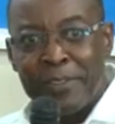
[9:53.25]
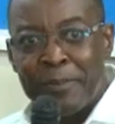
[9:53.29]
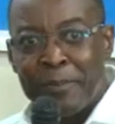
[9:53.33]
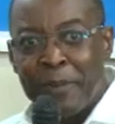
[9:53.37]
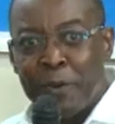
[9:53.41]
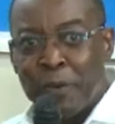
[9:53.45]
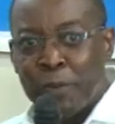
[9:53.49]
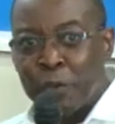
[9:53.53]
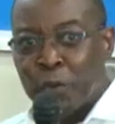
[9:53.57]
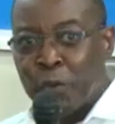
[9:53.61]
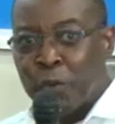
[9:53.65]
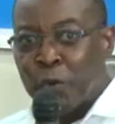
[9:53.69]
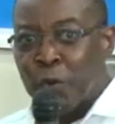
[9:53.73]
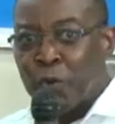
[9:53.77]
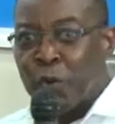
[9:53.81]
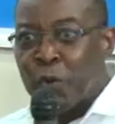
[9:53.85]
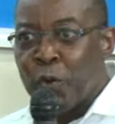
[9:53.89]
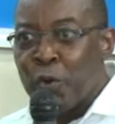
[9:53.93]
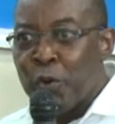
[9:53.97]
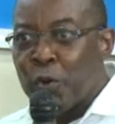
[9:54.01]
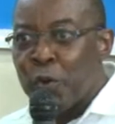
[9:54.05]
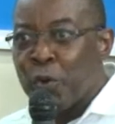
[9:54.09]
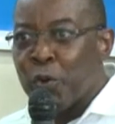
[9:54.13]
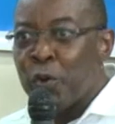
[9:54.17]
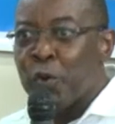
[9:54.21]
Because
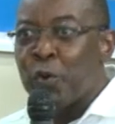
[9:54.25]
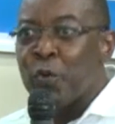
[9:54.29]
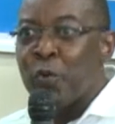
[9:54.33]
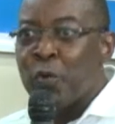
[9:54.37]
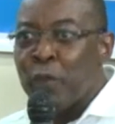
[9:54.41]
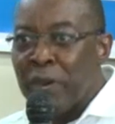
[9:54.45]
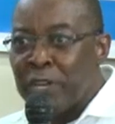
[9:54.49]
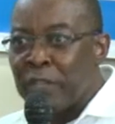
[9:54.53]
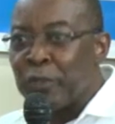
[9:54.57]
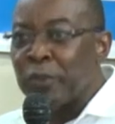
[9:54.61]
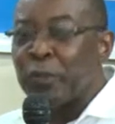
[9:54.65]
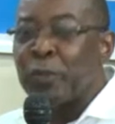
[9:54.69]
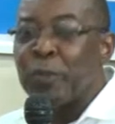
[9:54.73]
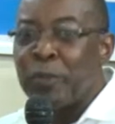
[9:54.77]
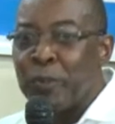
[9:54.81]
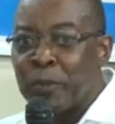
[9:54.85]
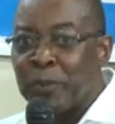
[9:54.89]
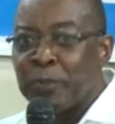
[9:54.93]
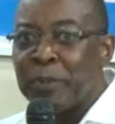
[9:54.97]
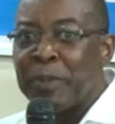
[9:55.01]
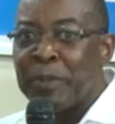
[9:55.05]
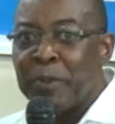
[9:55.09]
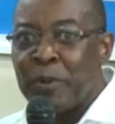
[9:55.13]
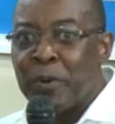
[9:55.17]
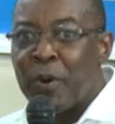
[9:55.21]
you want to
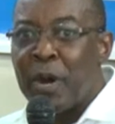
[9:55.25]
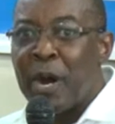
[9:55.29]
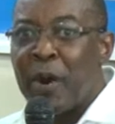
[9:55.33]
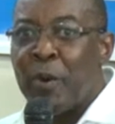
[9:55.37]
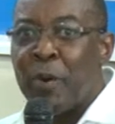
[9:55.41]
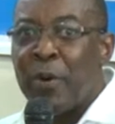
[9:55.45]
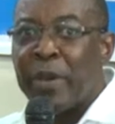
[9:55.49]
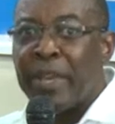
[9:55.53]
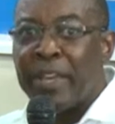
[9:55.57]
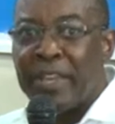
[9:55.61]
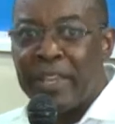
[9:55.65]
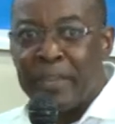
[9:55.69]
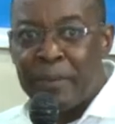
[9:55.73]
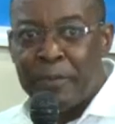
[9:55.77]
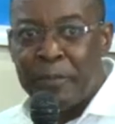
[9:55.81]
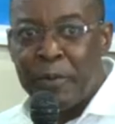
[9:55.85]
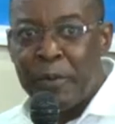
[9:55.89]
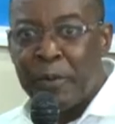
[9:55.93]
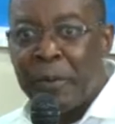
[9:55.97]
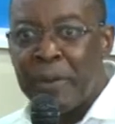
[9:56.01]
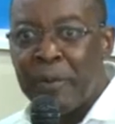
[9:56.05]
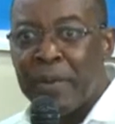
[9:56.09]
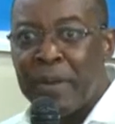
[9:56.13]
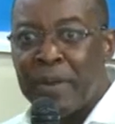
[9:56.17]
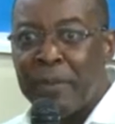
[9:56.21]
put people away,
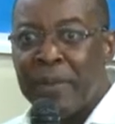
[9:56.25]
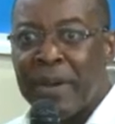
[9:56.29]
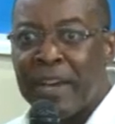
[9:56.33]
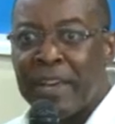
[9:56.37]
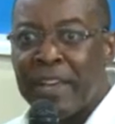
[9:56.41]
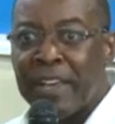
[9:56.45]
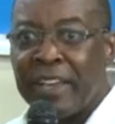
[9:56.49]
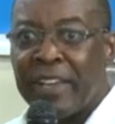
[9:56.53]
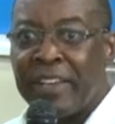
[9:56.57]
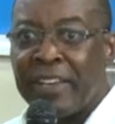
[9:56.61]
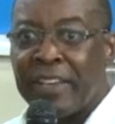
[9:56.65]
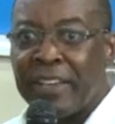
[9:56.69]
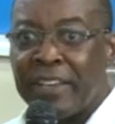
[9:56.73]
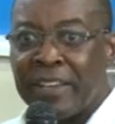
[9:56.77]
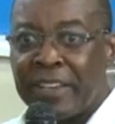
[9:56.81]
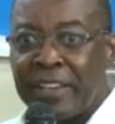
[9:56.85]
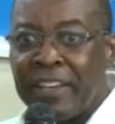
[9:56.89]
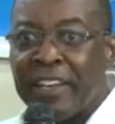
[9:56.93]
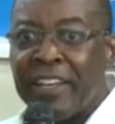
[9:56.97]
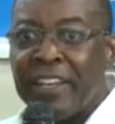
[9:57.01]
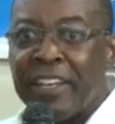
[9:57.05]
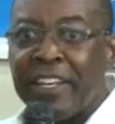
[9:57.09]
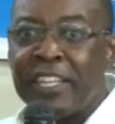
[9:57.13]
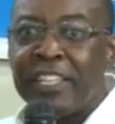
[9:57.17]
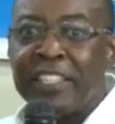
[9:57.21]
probably by
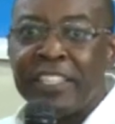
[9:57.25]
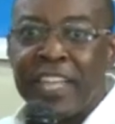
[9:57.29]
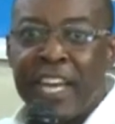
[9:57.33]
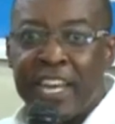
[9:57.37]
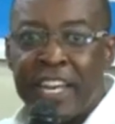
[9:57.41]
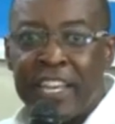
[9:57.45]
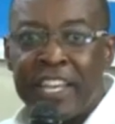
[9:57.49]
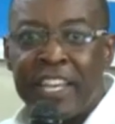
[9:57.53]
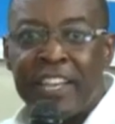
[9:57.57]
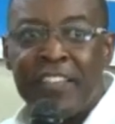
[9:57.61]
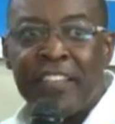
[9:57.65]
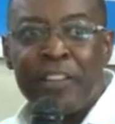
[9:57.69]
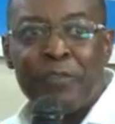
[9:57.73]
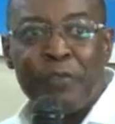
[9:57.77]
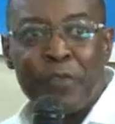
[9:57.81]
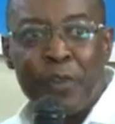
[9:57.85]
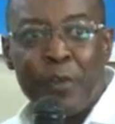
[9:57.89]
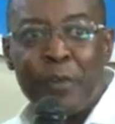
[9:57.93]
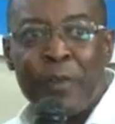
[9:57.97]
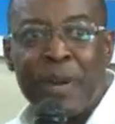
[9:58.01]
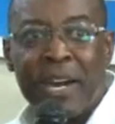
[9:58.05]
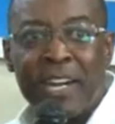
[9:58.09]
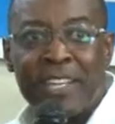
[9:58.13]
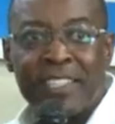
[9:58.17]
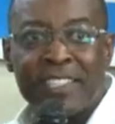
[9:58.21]
discouraging them
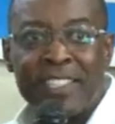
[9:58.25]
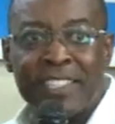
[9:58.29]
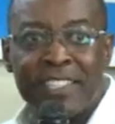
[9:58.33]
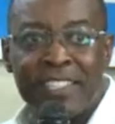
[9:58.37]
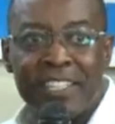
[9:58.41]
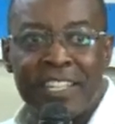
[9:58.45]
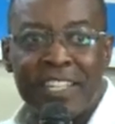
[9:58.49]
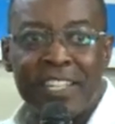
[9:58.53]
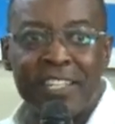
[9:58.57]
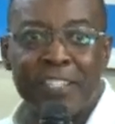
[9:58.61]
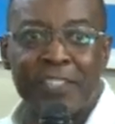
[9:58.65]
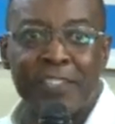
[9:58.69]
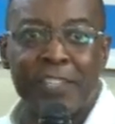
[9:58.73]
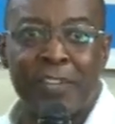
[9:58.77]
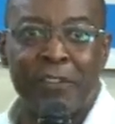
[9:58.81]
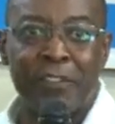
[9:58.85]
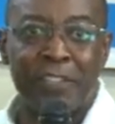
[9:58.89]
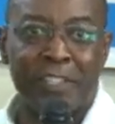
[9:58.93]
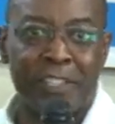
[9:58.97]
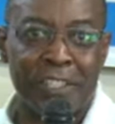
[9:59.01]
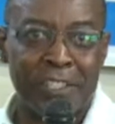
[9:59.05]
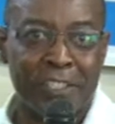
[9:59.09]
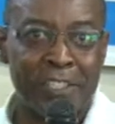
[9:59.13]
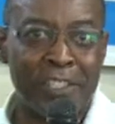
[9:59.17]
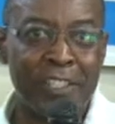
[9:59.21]
from accessing
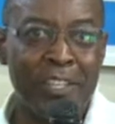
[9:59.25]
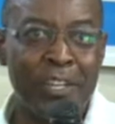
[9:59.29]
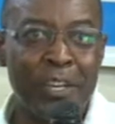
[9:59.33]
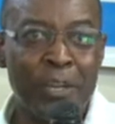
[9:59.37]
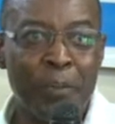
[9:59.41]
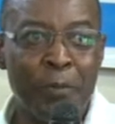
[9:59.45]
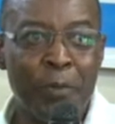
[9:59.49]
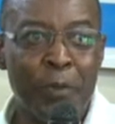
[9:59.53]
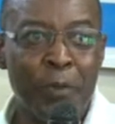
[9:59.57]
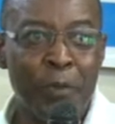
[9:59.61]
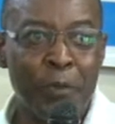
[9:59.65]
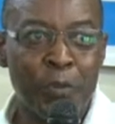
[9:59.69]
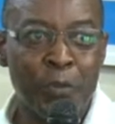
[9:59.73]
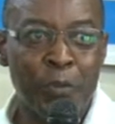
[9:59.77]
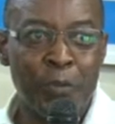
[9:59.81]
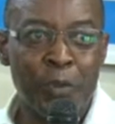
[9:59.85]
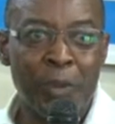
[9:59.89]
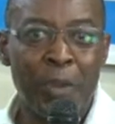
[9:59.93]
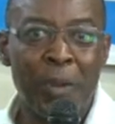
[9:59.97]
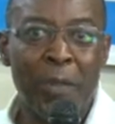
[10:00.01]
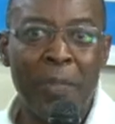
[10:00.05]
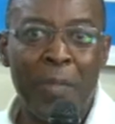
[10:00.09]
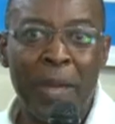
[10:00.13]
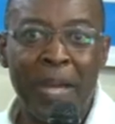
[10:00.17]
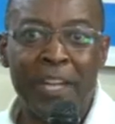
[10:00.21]
services,
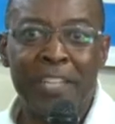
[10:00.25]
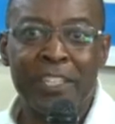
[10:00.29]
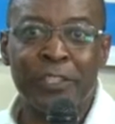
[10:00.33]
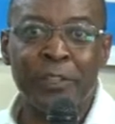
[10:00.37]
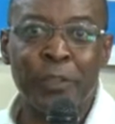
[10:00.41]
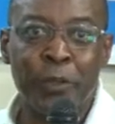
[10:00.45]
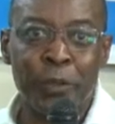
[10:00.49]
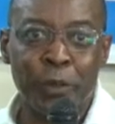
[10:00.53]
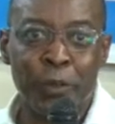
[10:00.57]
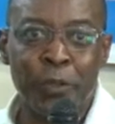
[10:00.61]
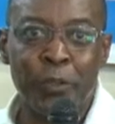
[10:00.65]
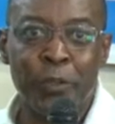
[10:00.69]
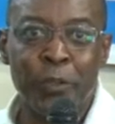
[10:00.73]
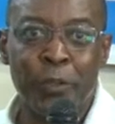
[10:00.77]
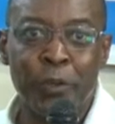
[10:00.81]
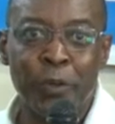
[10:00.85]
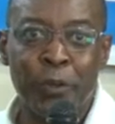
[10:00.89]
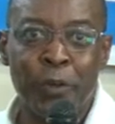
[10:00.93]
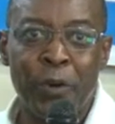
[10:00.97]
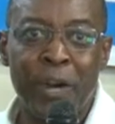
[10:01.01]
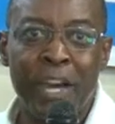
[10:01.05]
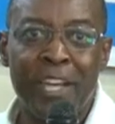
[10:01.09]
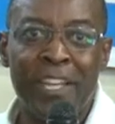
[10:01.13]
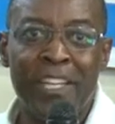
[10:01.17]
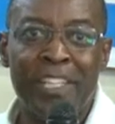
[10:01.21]
because that is
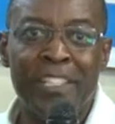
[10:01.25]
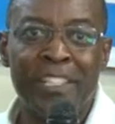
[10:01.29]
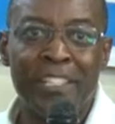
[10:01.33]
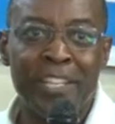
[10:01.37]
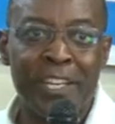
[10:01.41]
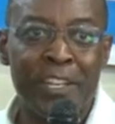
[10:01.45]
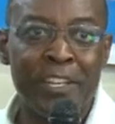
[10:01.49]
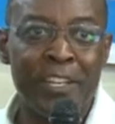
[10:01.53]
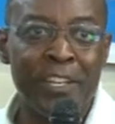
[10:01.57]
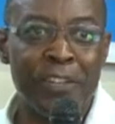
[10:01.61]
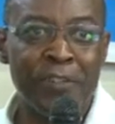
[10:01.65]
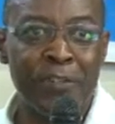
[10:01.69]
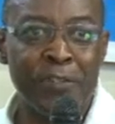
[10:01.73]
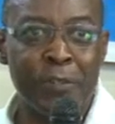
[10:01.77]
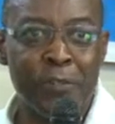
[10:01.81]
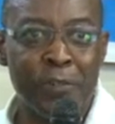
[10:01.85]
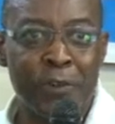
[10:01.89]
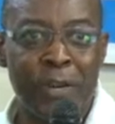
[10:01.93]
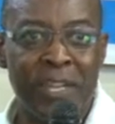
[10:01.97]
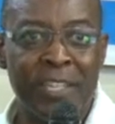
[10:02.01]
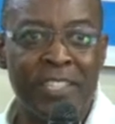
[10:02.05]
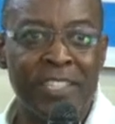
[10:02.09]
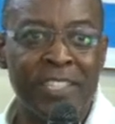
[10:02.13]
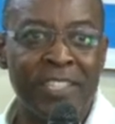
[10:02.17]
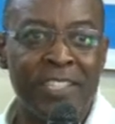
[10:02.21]
also an incentive
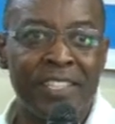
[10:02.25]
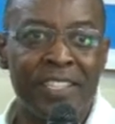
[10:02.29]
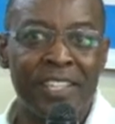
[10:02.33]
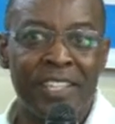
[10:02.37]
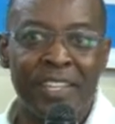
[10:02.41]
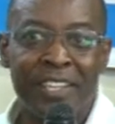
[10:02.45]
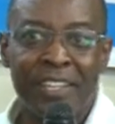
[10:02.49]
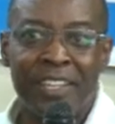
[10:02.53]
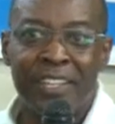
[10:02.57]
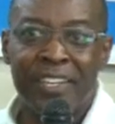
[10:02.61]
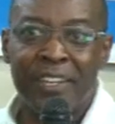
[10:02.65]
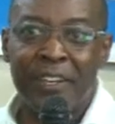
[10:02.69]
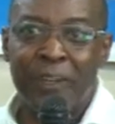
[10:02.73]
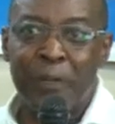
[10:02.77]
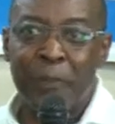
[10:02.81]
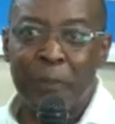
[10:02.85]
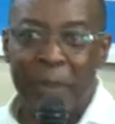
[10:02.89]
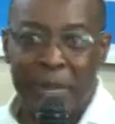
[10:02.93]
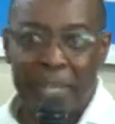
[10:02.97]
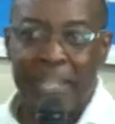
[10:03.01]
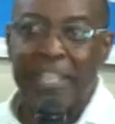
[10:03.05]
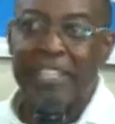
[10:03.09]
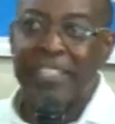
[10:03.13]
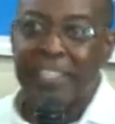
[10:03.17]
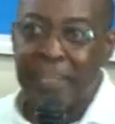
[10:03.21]
towards
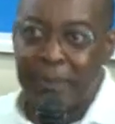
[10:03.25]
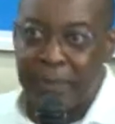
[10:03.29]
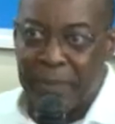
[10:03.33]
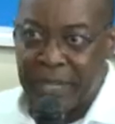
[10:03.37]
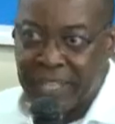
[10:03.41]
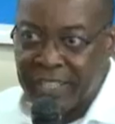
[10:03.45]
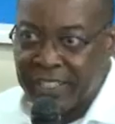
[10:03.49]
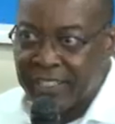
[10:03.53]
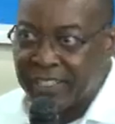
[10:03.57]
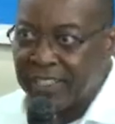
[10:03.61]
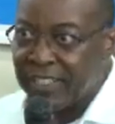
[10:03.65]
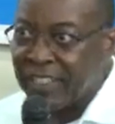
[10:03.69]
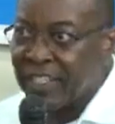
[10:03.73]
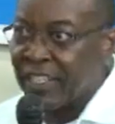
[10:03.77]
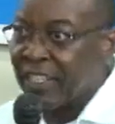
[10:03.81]
making surplus.